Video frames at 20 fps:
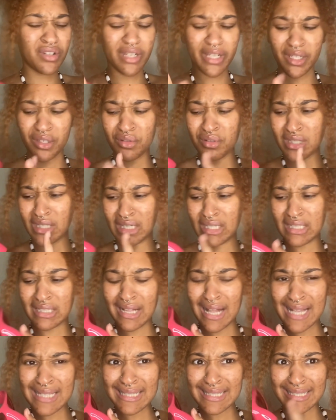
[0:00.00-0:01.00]
they use in these
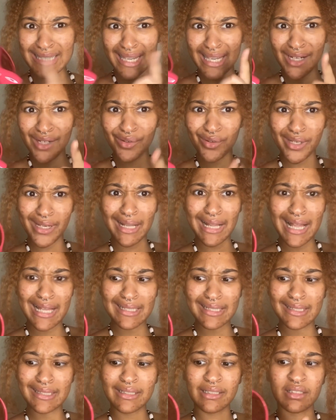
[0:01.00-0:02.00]
glasses and the green
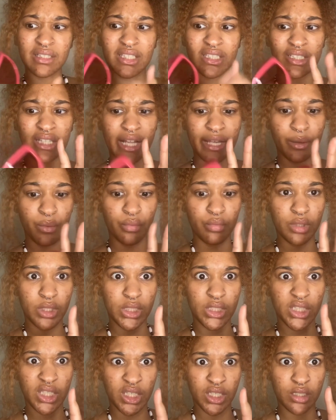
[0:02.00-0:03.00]
glasses is like really
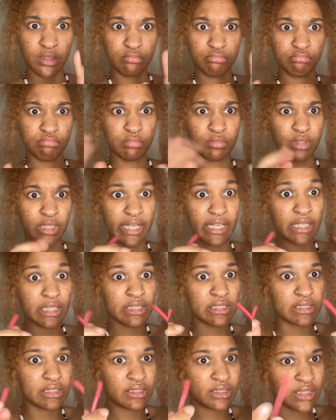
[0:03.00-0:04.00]
thick. Like, it
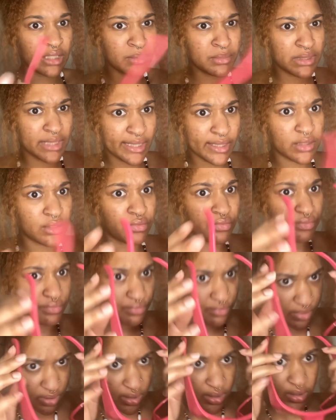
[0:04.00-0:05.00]
seems like it's
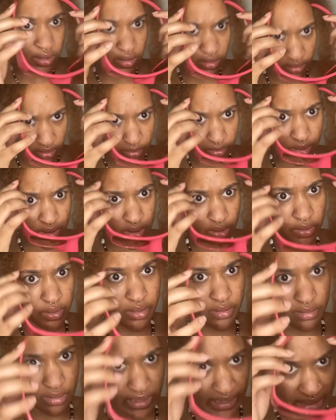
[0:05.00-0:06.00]
really good
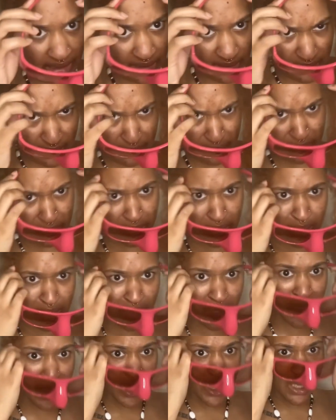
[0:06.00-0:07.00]
material. Like,
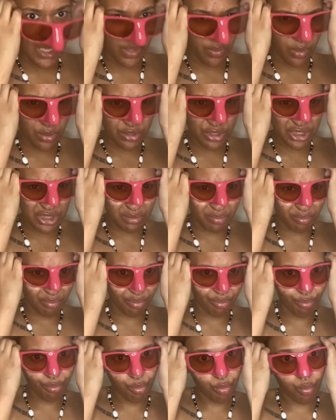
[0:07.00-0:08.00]
it won't just
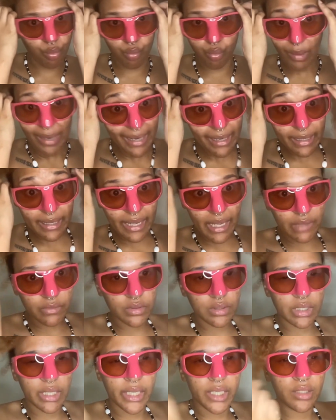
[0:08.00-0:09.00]
break
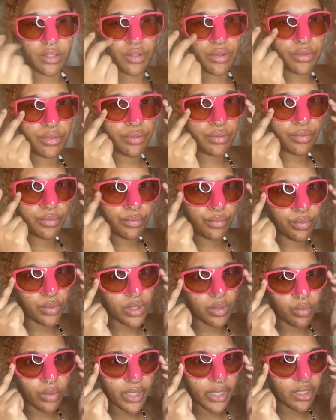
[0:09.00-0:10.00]
after like three
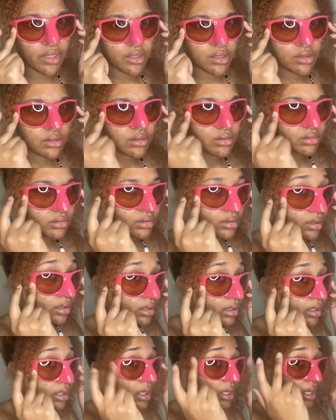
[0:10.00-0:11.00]
wears.
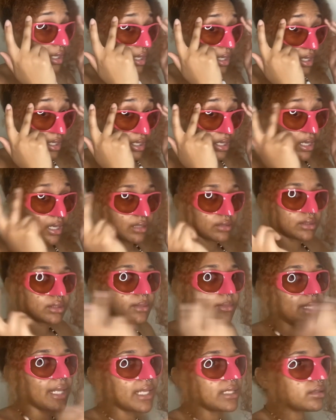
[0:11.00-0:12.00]
How some
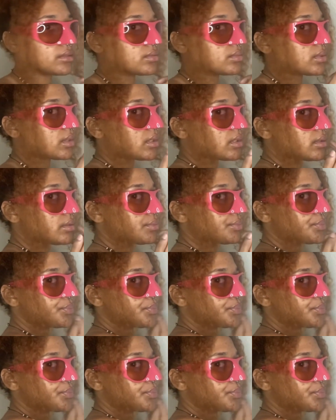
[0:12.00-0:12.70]
glasses will go.